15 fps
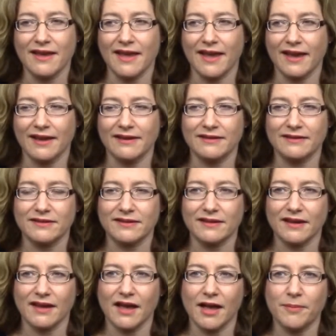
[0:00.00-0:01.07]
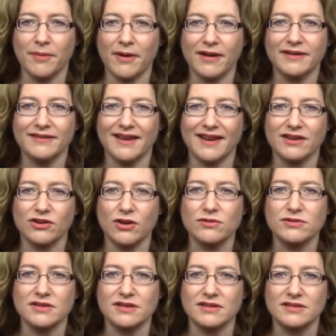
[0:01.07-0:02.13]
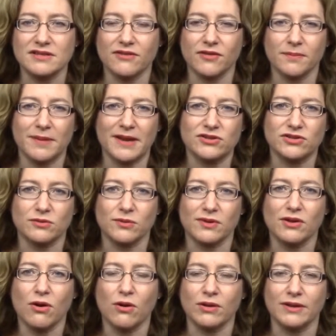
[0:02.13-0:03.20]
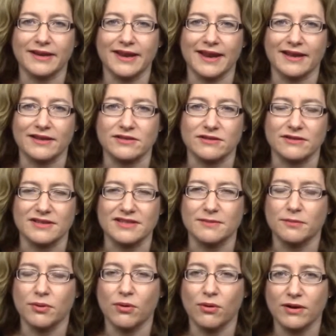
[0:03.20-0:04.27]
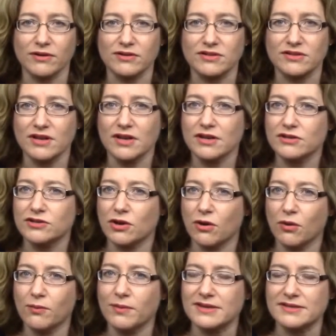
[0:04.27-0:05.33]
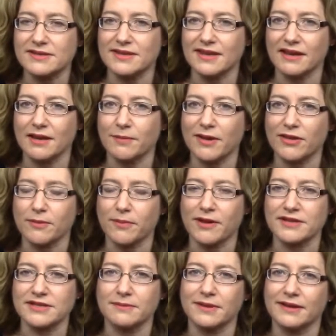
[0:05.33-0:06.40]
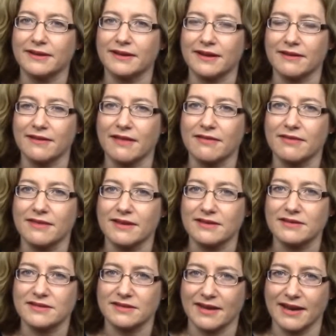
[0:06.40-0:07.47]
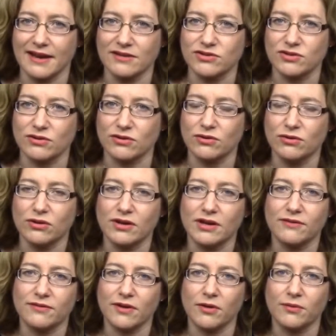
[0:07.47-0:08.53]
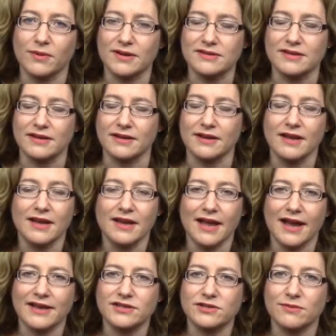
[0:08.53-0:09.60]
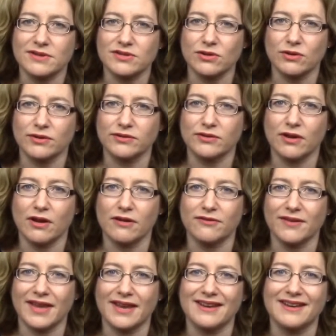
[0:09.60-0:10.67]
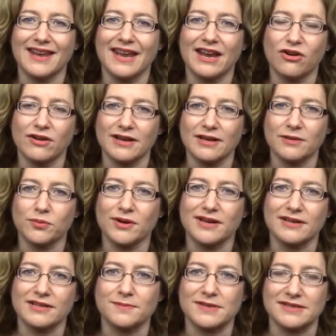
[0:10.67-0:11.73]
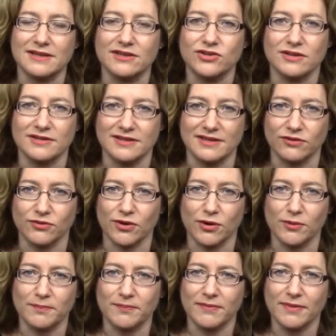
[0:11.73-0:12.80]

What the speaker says: And upon diagnosis of a patient with colon cancer, it's important to always think about the possibility that this cancer could have arisen as a result of an inherited predisposition syndrome.